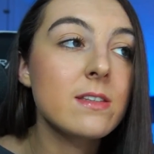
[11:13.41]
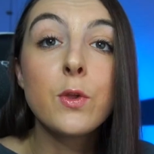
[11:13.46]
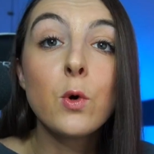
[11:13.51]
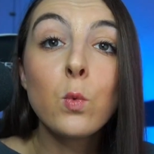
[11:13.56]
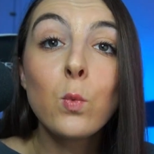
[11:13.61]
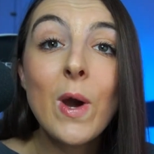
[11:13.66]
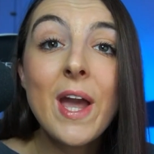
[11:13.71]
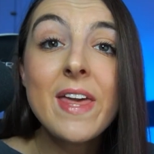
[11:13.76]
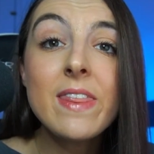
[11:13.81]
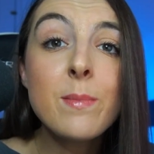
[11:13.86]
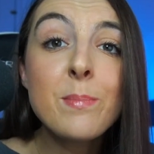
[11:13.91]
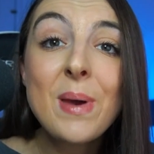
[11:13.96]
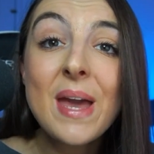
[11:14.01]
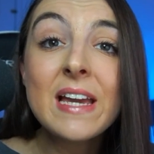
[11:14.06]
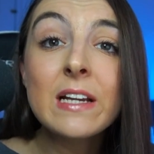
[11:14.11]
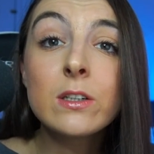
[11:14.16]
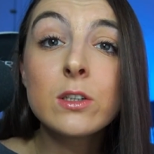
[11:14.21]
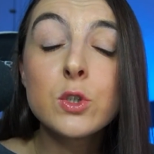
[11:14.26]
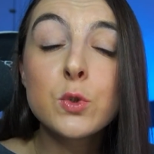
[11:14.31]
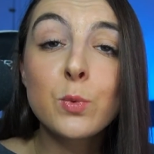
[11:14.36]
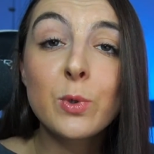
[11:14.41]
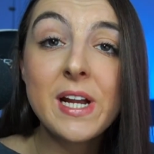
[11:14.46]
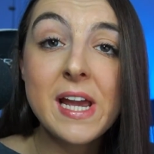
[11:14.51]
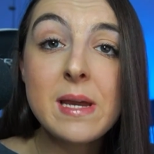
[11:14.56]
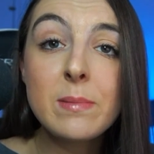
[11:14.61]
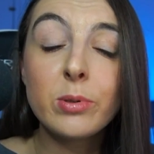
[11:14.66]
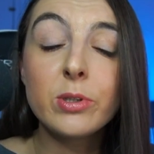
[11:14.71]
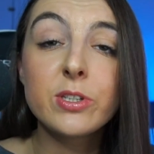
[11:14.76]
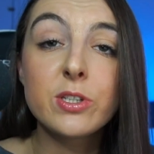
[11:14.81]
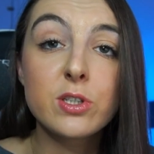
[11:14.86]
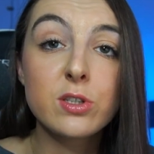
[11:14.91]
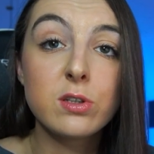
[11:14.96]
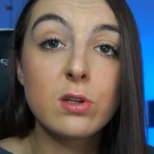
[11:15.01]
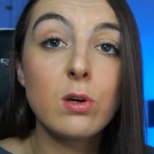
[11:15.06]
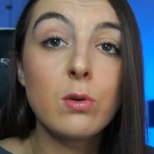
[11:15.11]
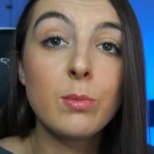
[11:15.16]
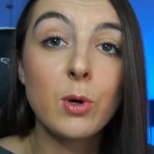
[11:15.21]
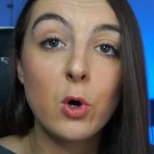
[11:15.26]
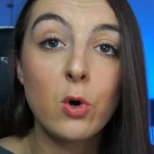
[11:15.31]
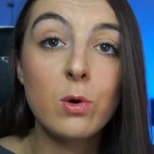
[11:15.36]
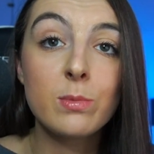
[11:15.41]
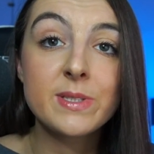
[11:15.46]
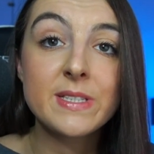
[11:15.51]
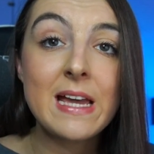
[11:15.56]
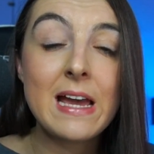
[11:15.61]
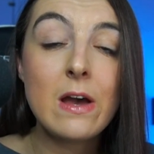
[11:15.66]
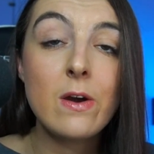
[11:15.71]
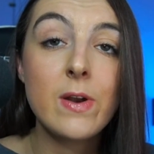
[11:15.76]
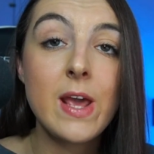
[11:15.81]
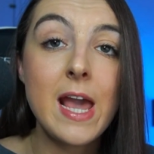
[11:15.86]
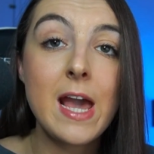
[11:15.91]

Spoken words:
The way the Bengals were able to slow Mahomes down